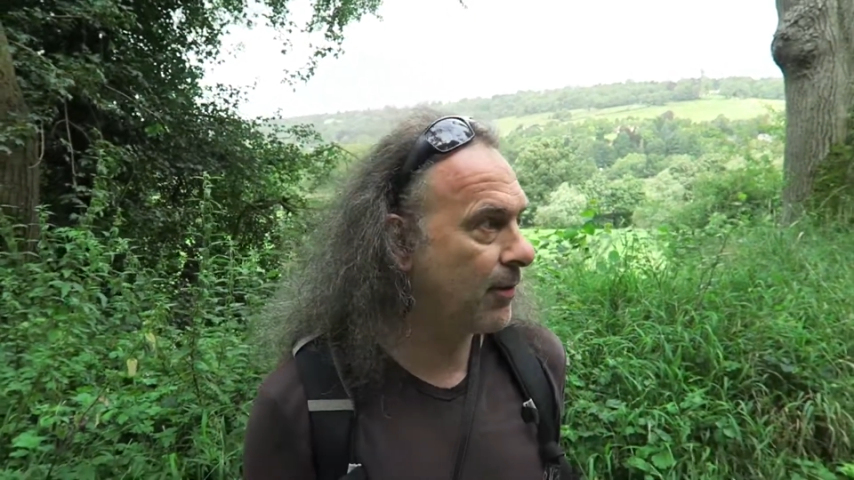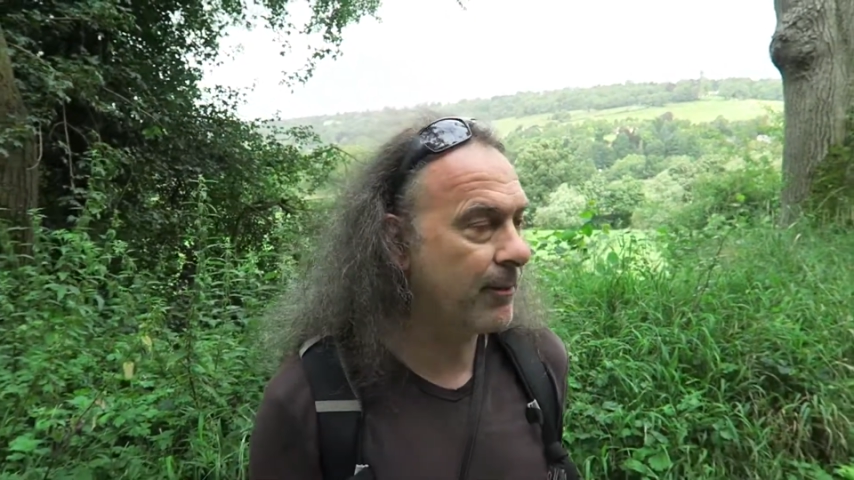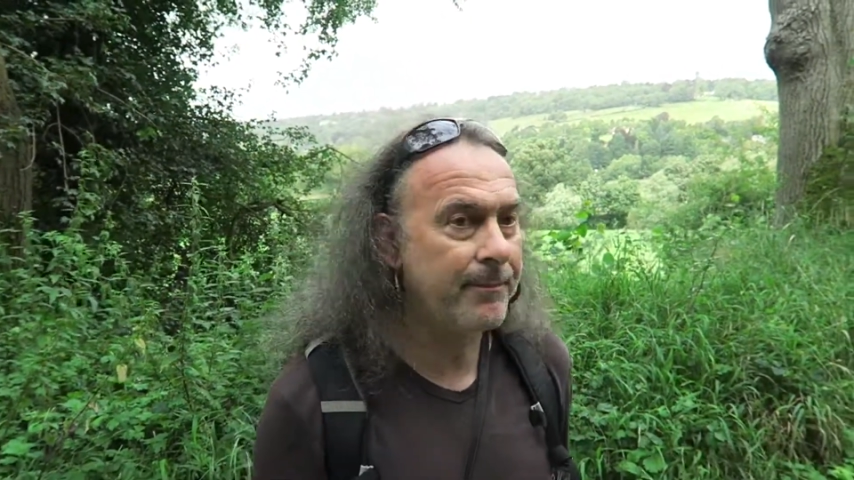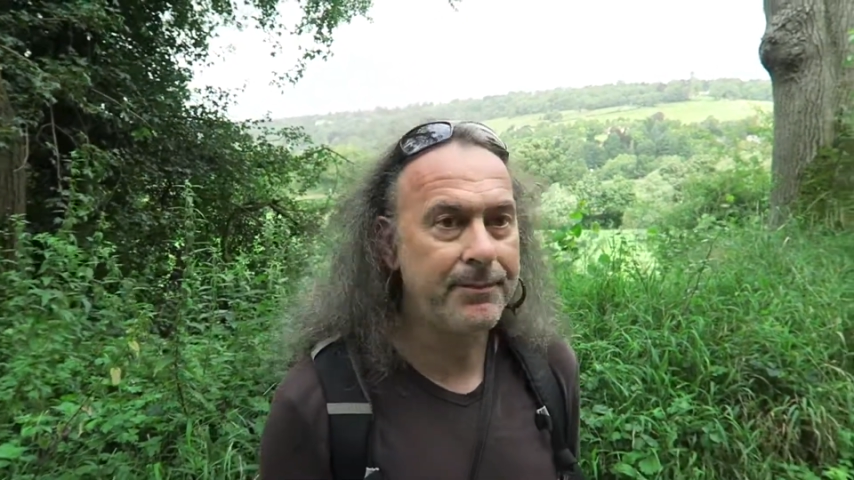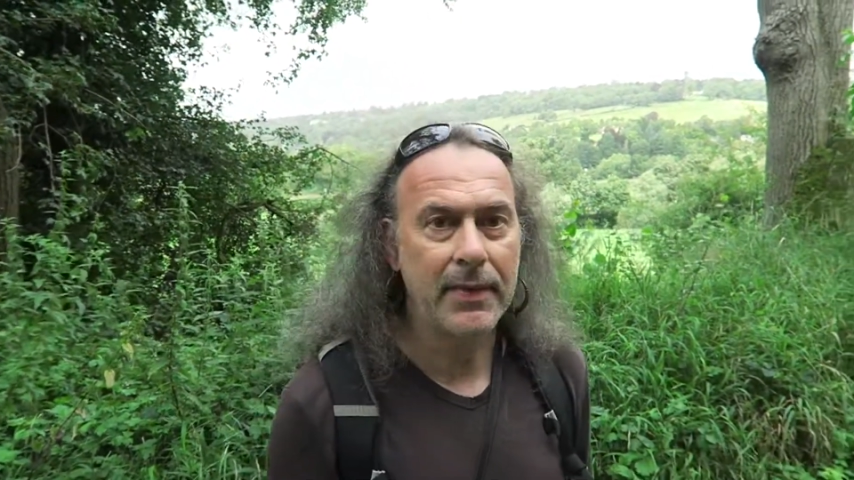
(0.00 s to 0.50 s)

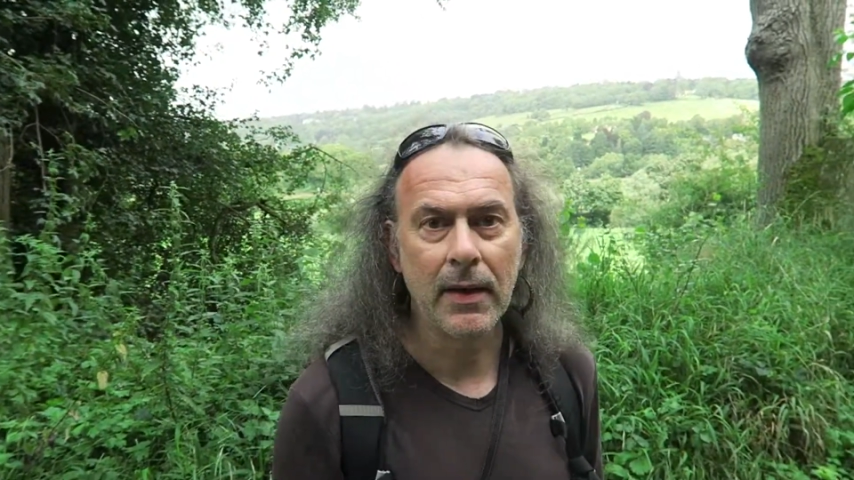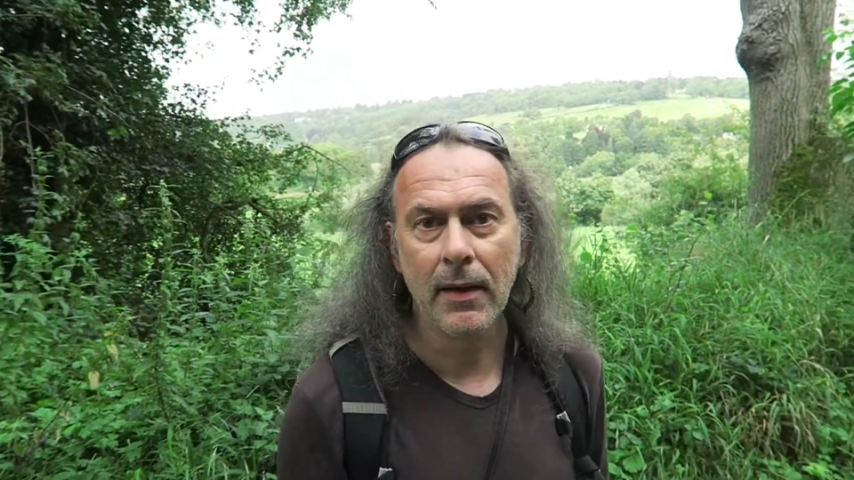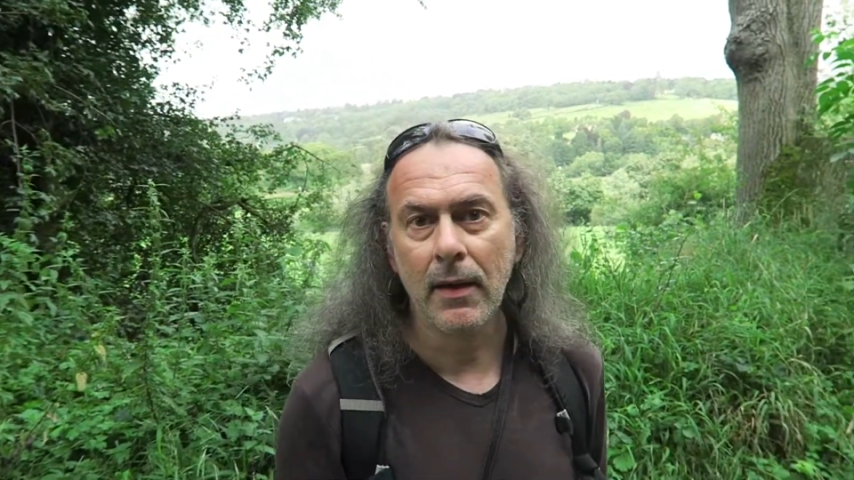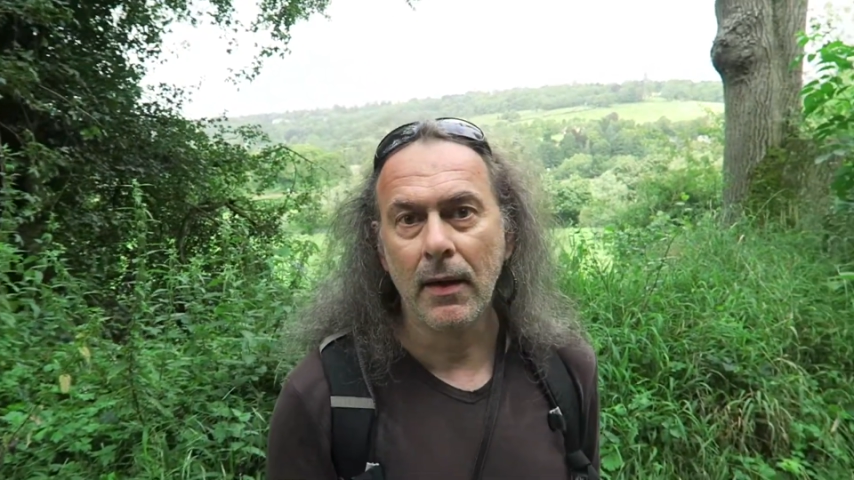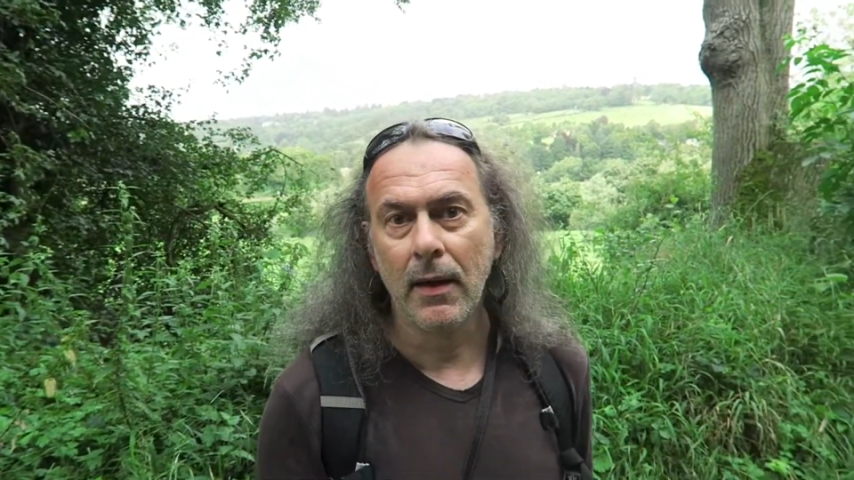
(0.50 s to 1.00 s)
out.
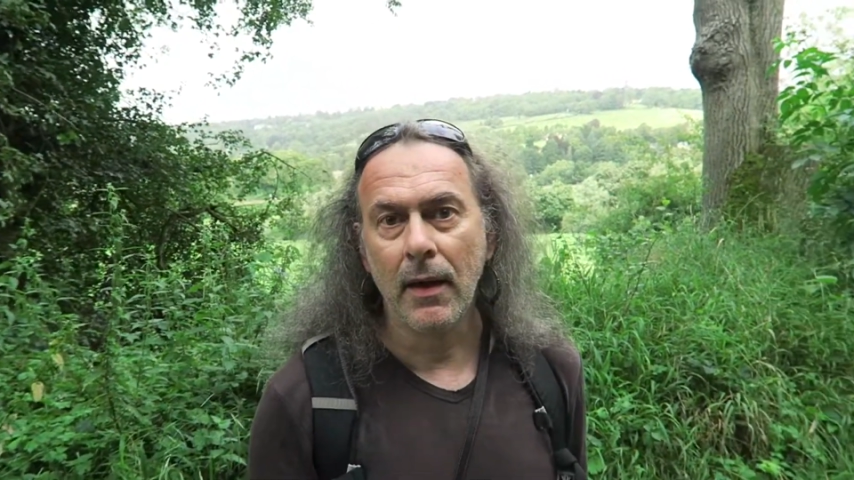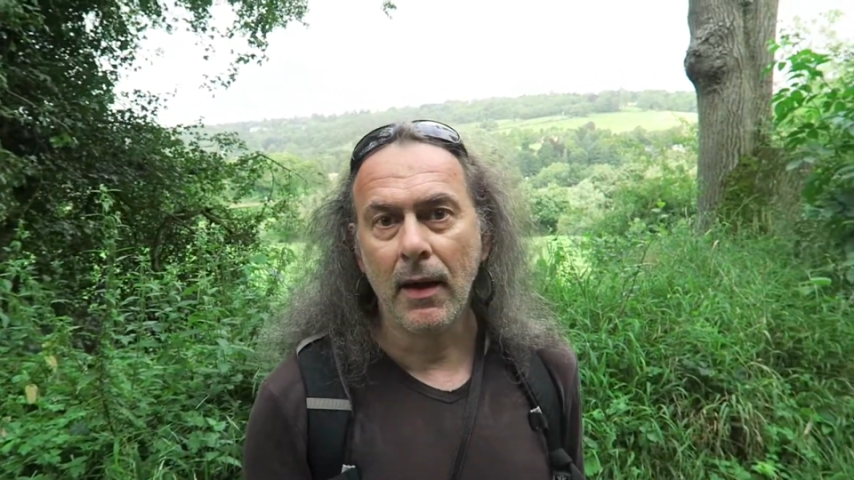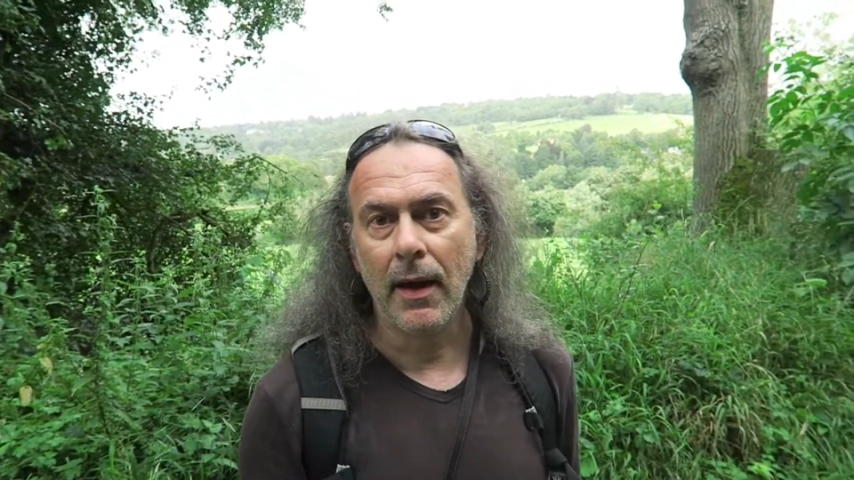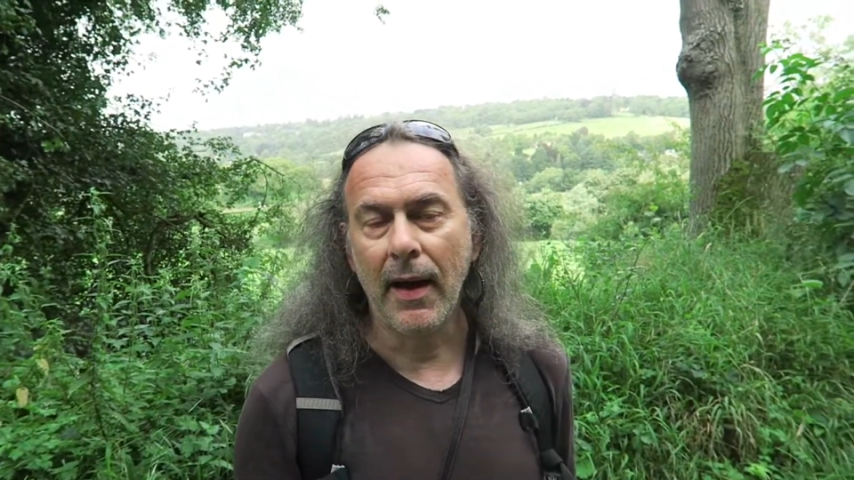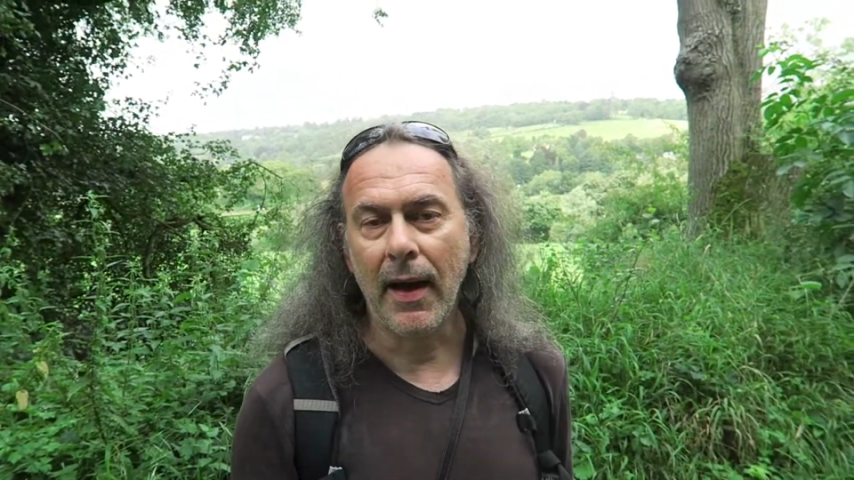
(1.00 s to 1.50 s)

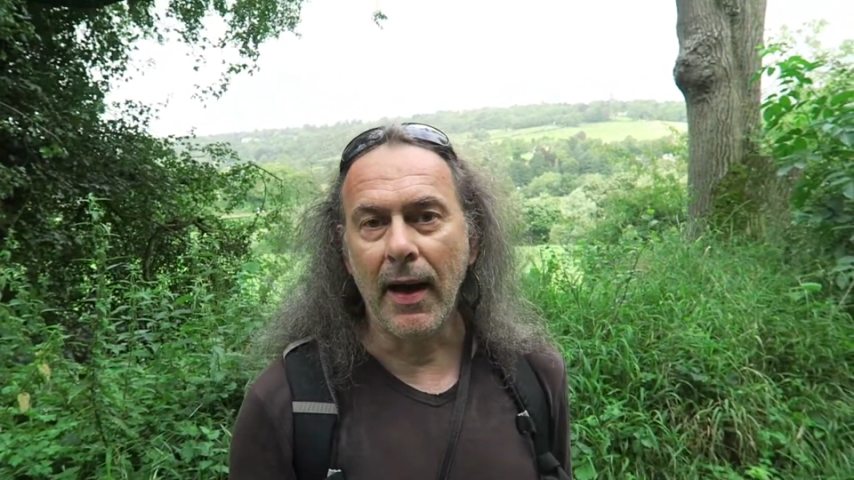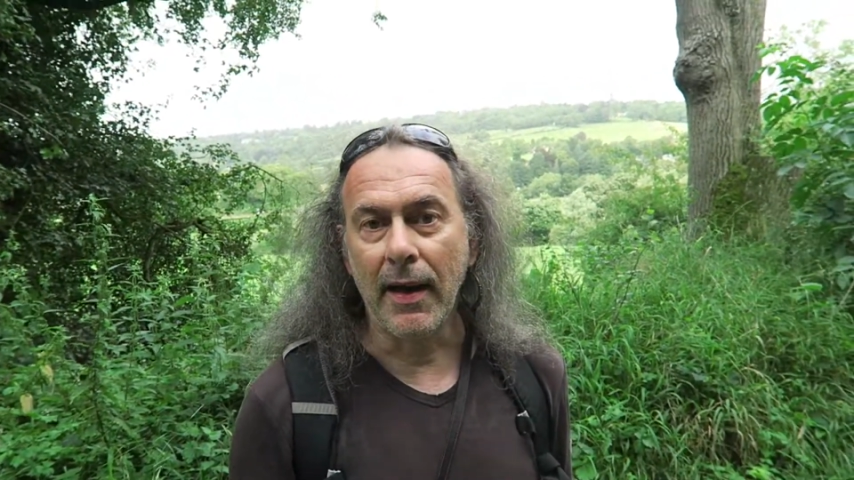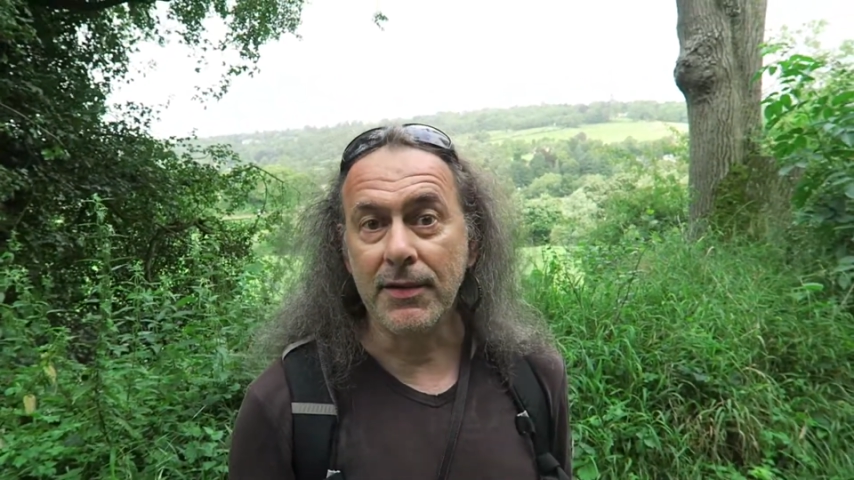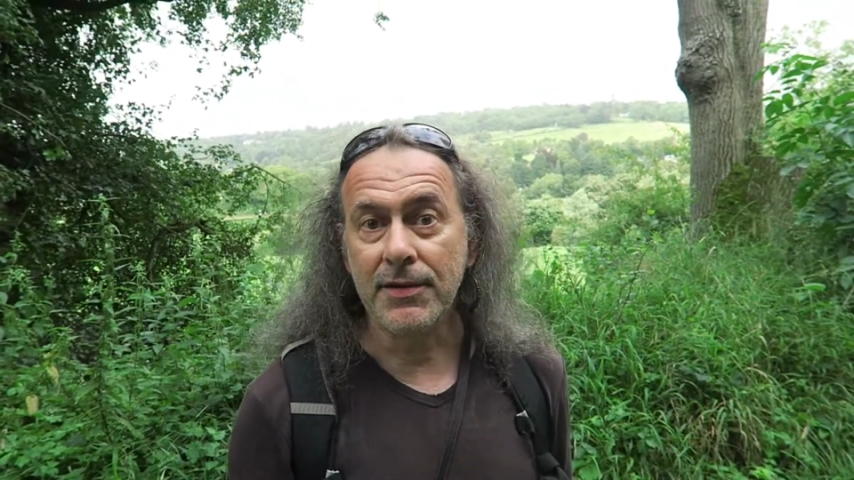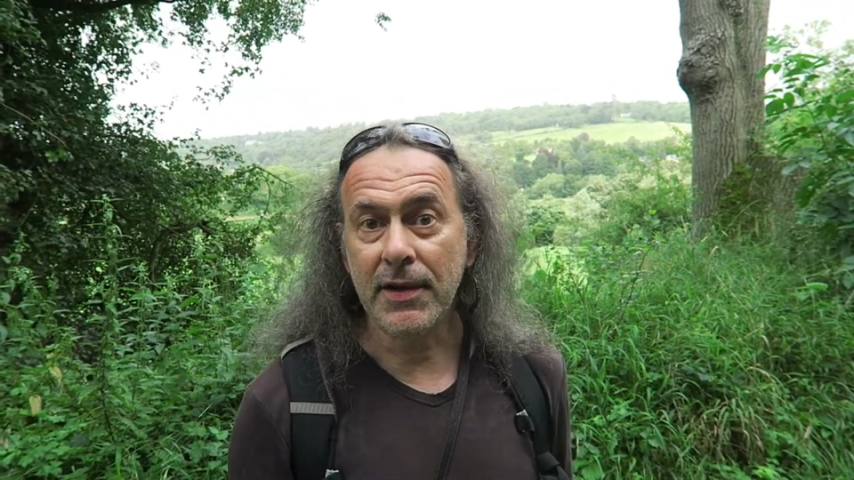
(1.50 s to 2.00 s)

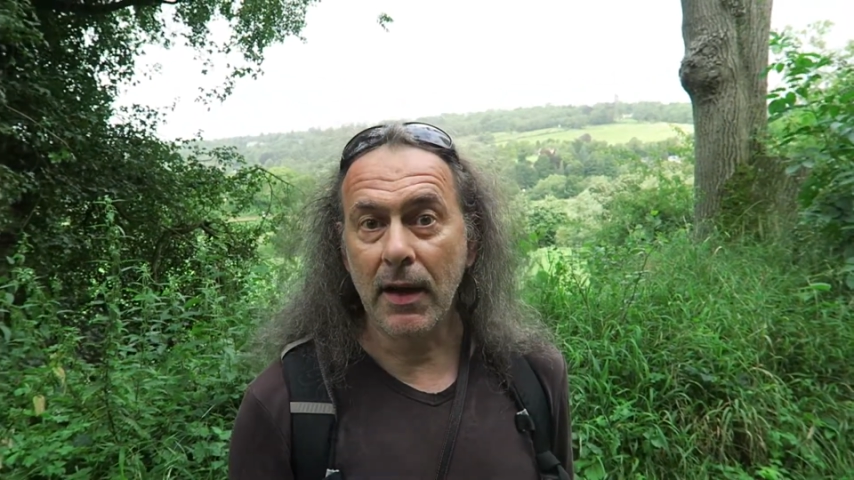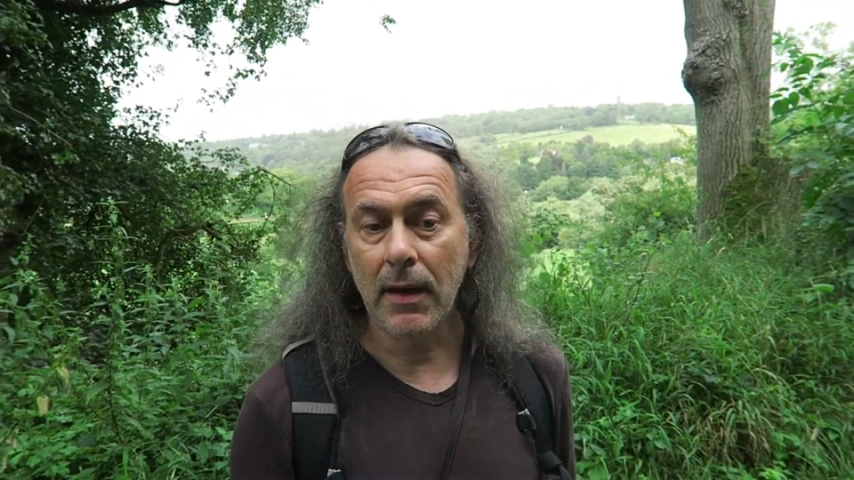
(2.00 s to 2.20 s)
And